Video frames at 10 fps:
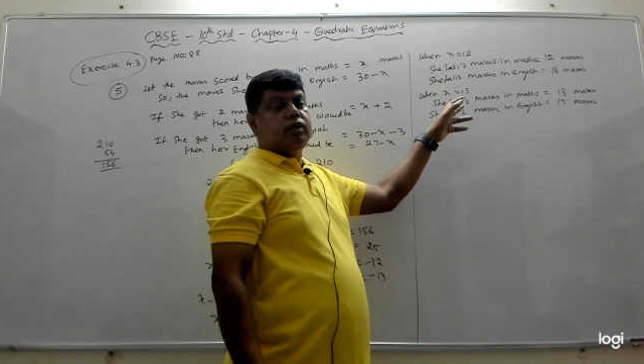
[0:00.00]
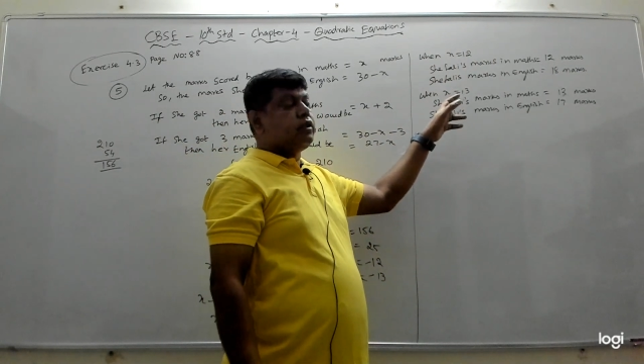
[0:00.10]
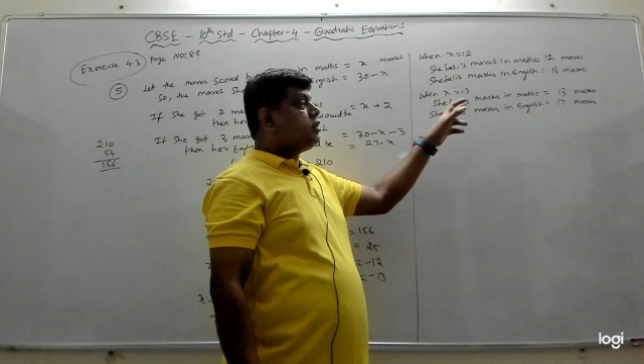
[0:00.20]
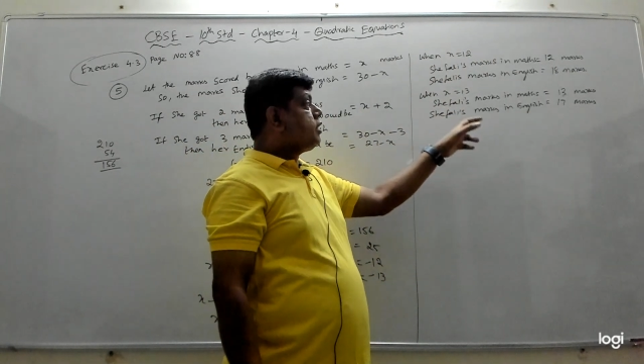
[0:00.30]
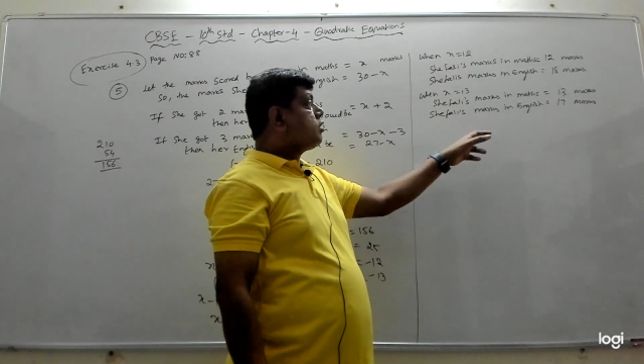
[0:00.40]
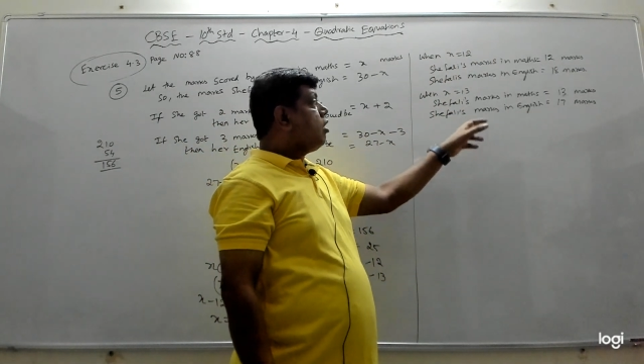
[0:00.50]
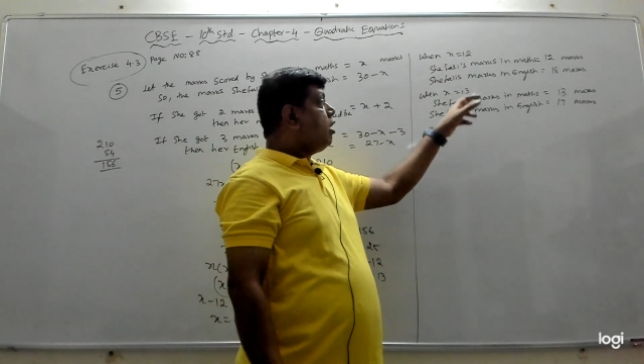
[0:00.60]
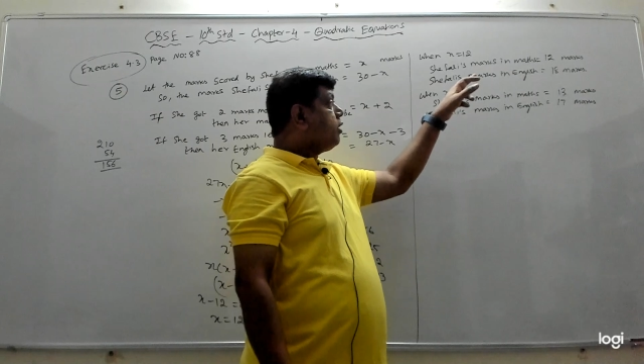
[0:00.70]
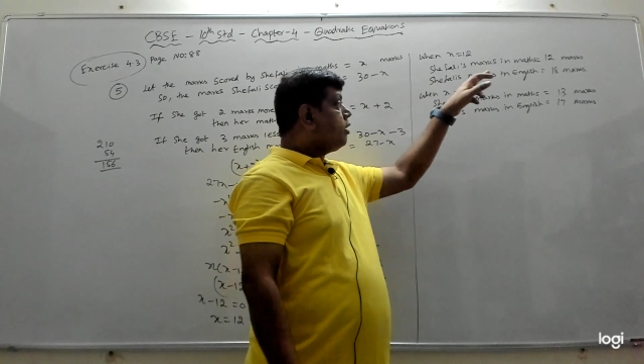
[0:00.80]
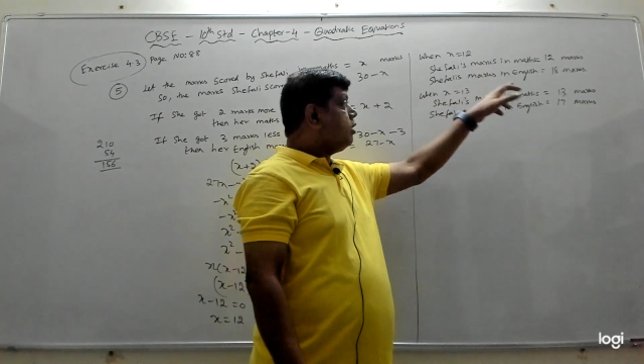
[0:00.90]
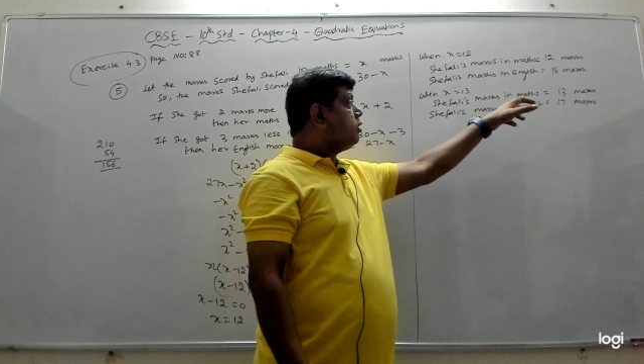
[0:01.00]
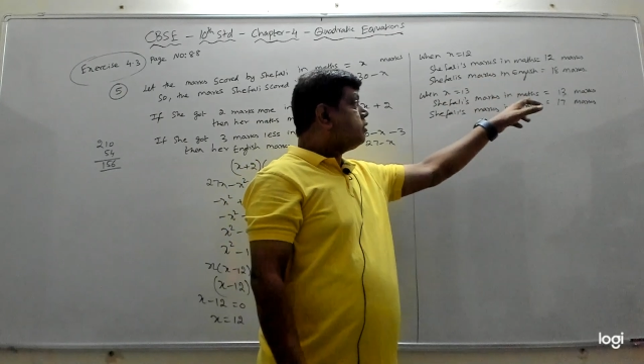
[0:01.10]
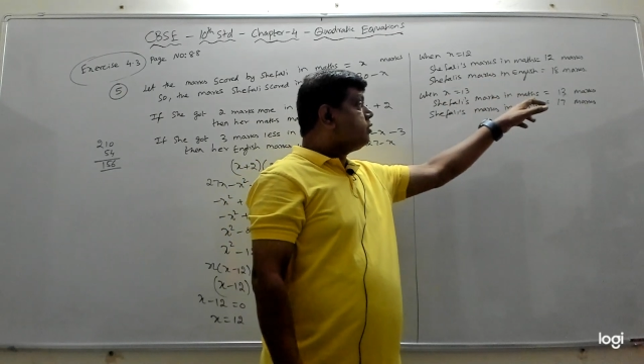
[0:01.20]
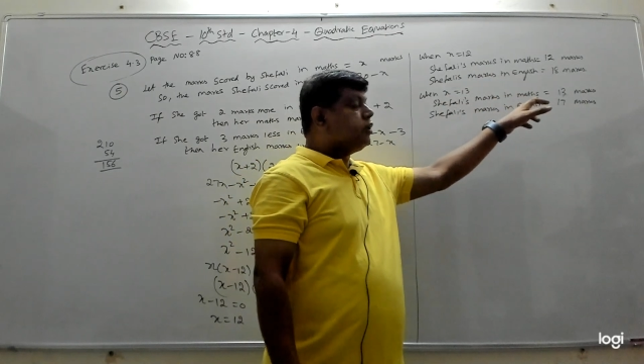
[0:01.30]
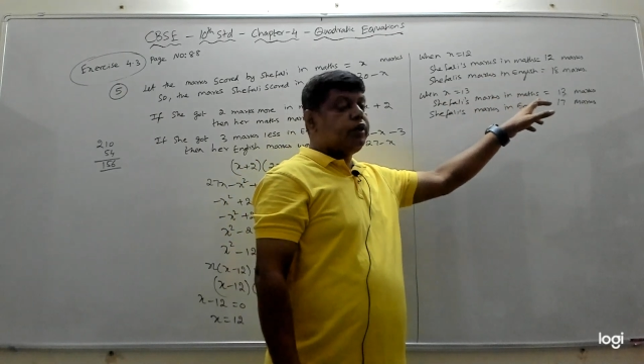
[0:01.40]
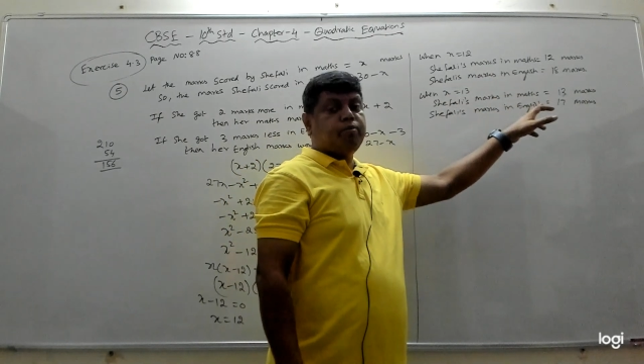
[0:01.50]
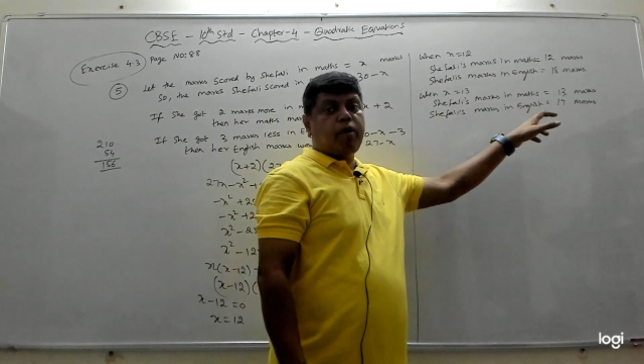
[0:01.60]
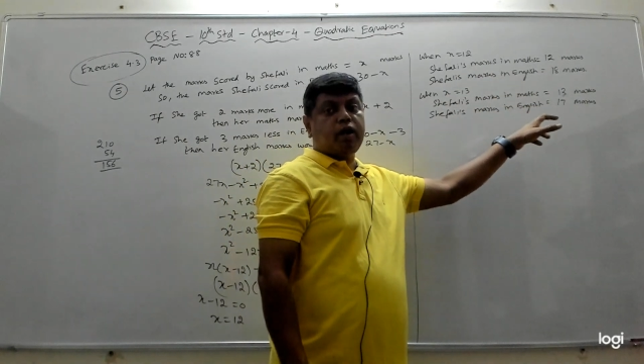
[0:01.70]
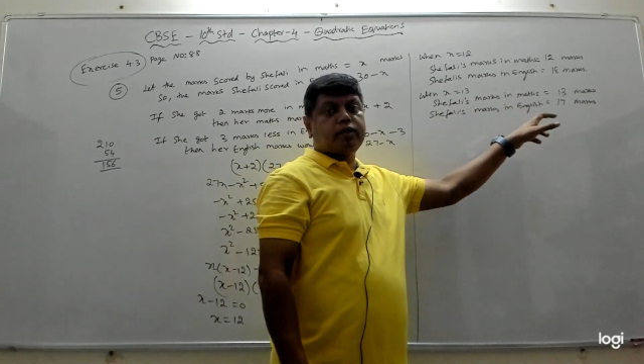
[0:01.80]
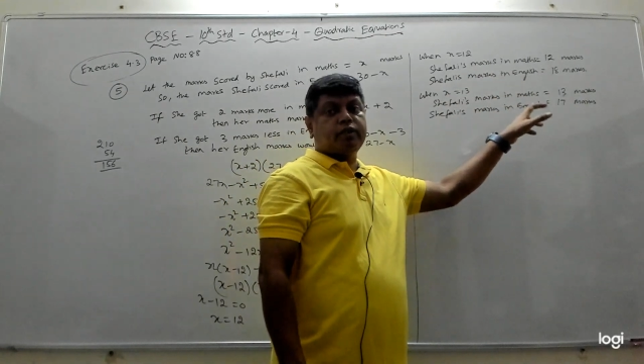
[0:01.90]
she has got 13
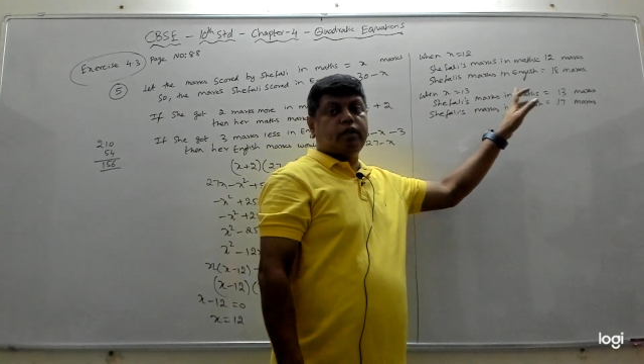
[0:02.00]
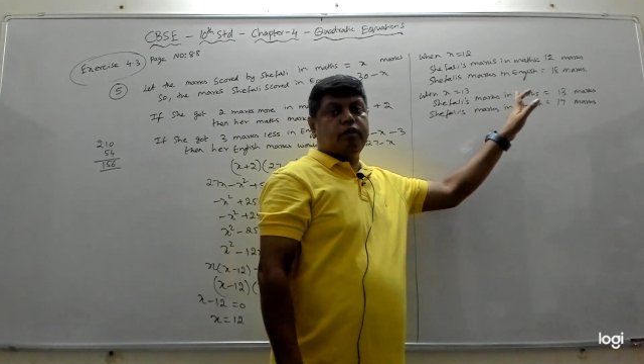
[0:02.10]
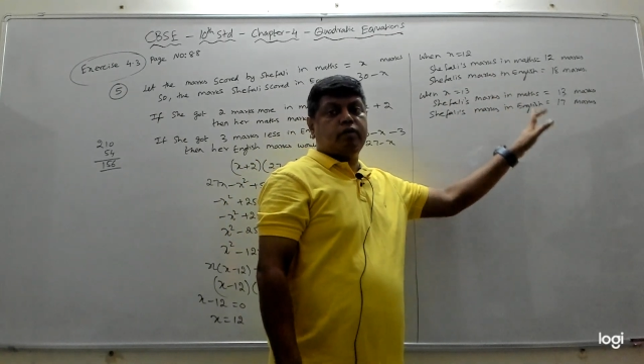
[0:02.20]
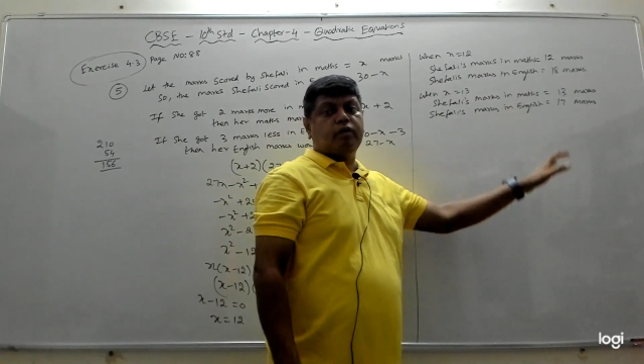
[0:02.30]
marks in